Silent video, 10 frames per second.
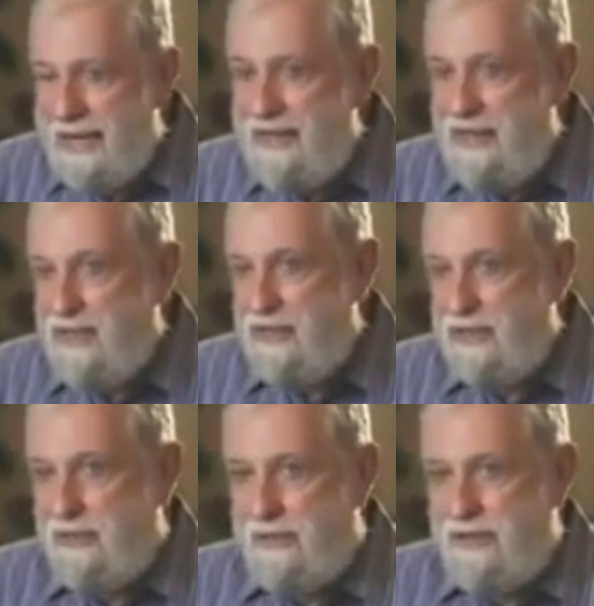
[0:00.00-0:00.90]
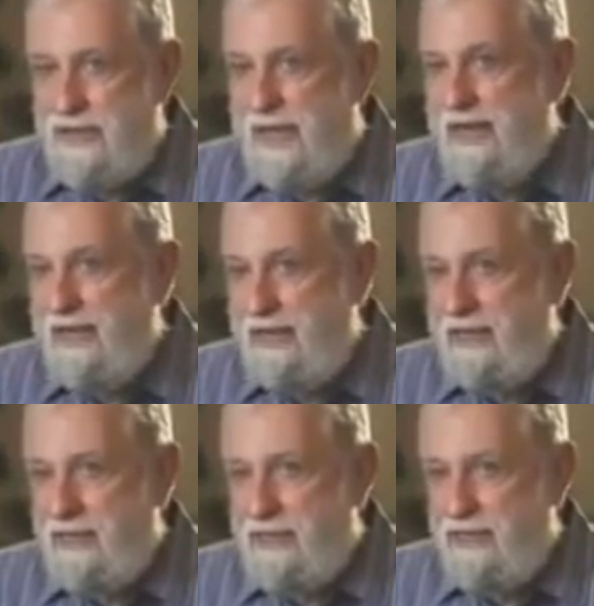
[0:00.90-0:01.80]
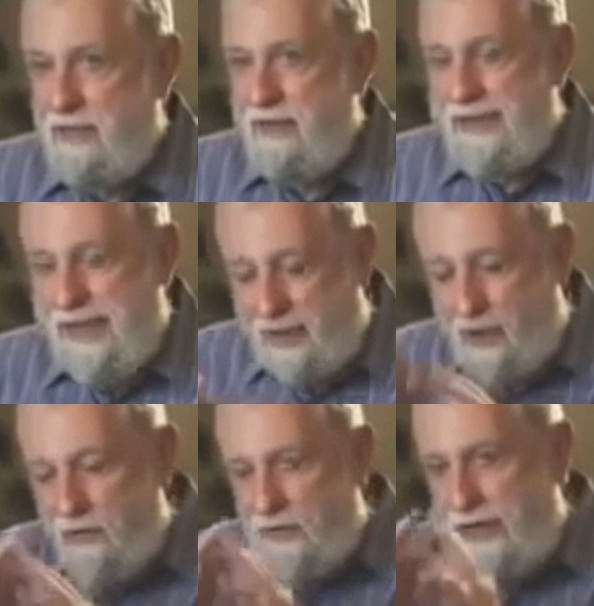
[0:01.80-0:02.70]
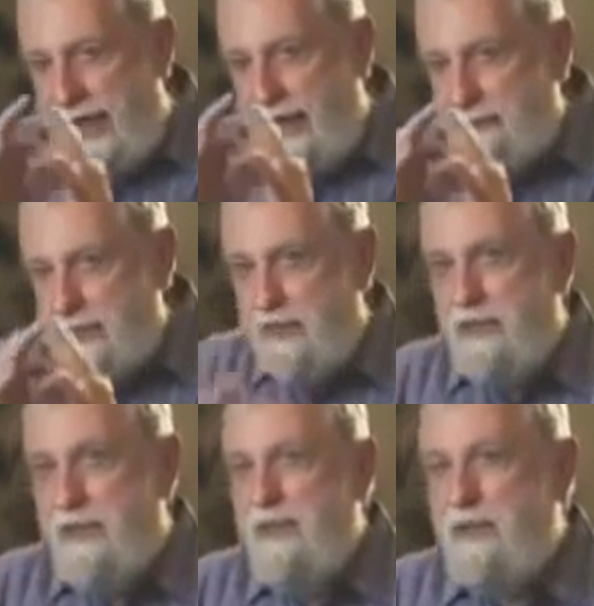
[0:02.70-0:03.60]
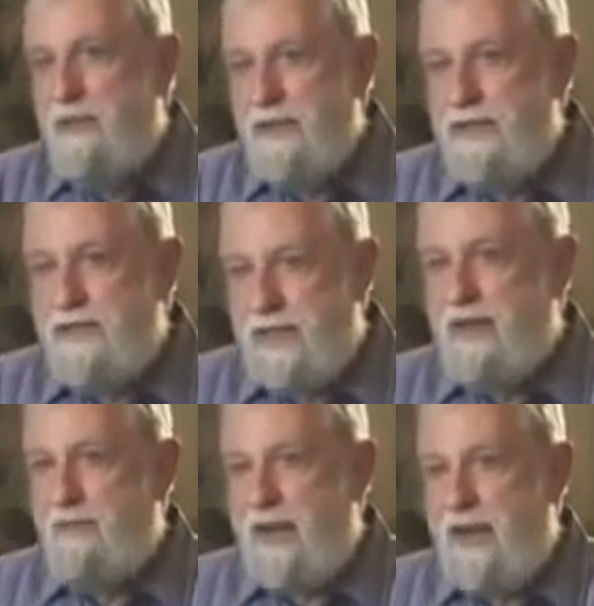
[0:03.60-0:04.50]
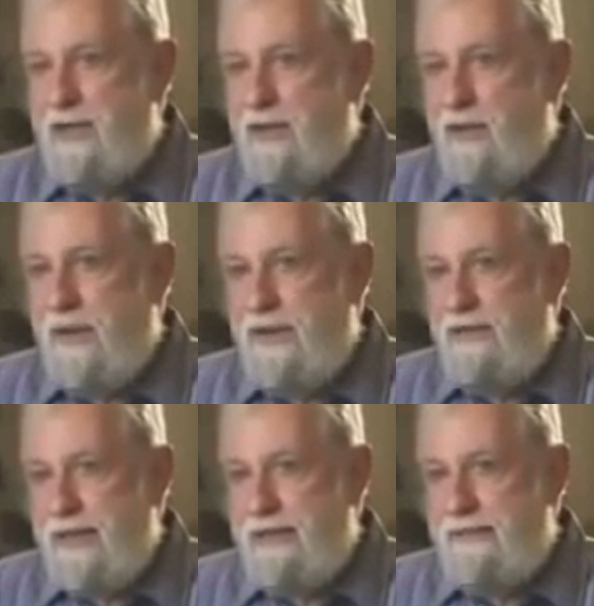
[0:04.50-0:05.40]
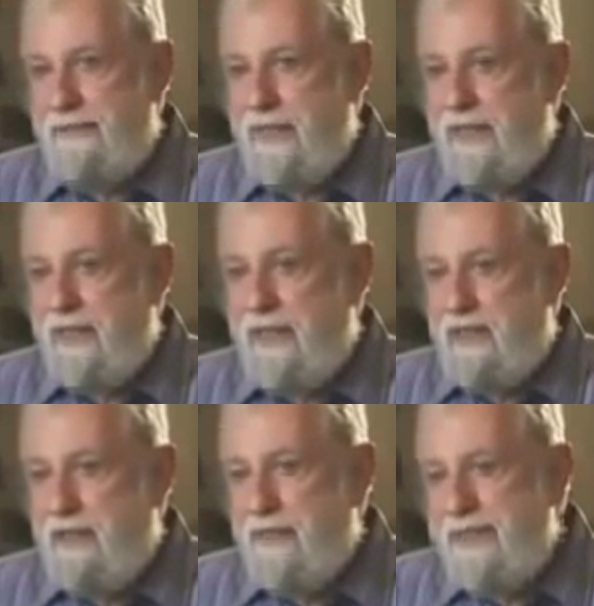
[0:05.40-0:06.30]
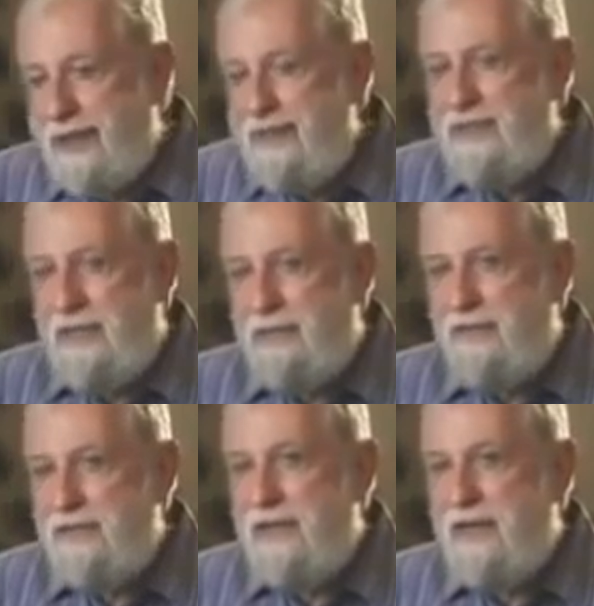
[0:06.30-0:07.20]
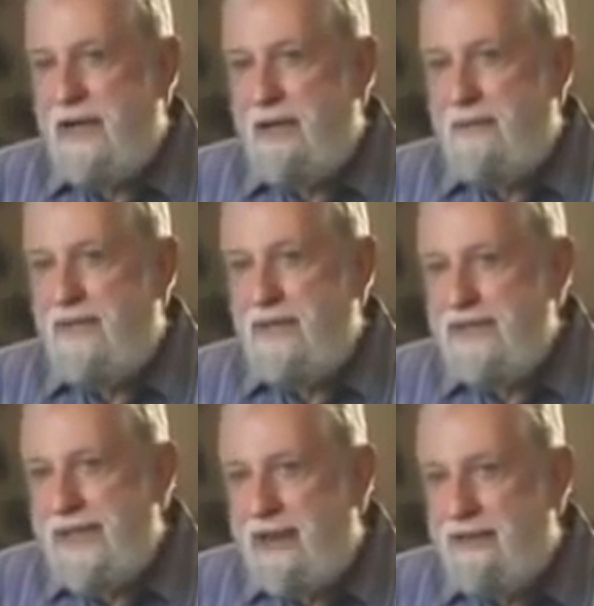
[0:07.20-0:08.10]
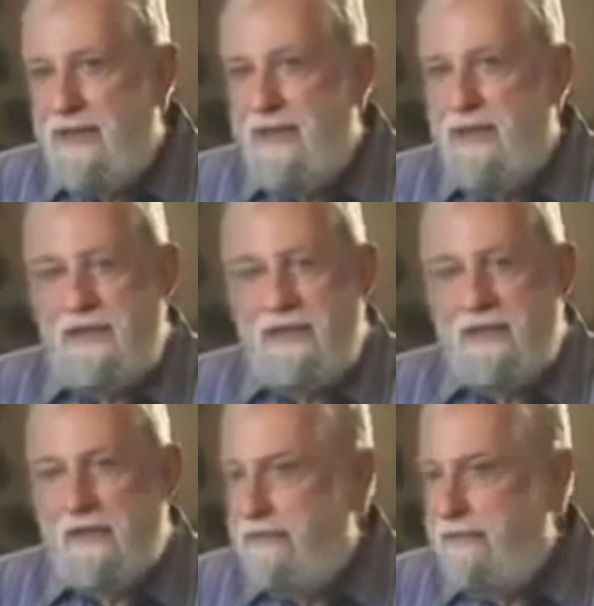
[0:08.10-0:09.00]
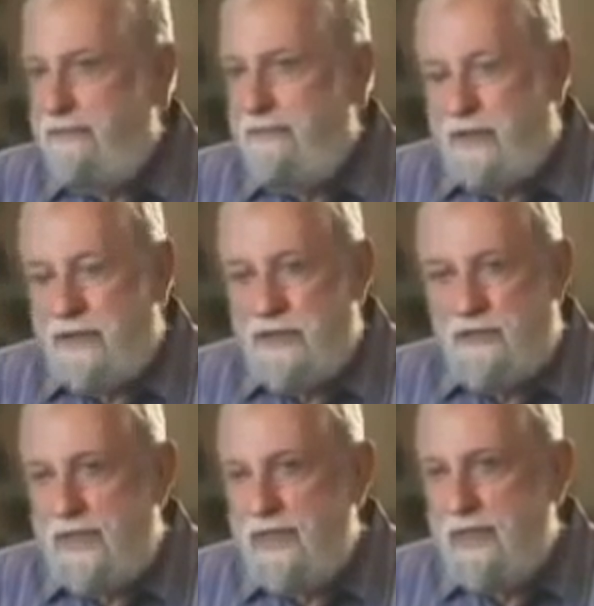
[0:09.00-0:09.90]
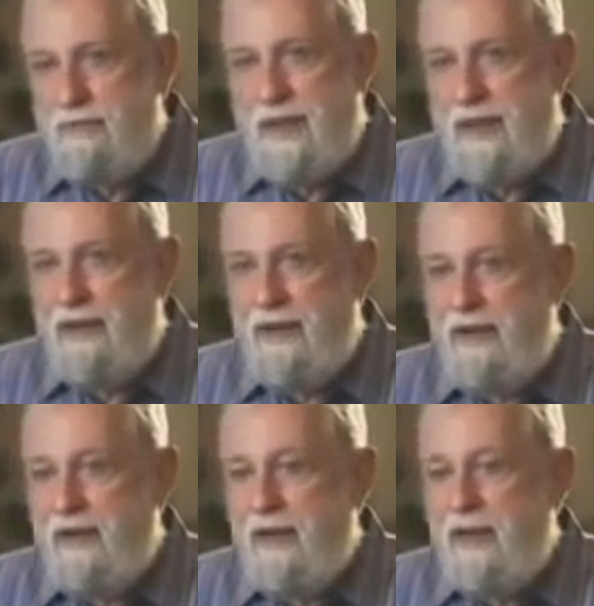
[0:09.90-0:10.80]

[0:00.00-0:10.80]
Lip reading: antisocial personality disorder, and that overlaps with psychopath quite a bit. But the concept of psychopathy is out there. There are books written about it.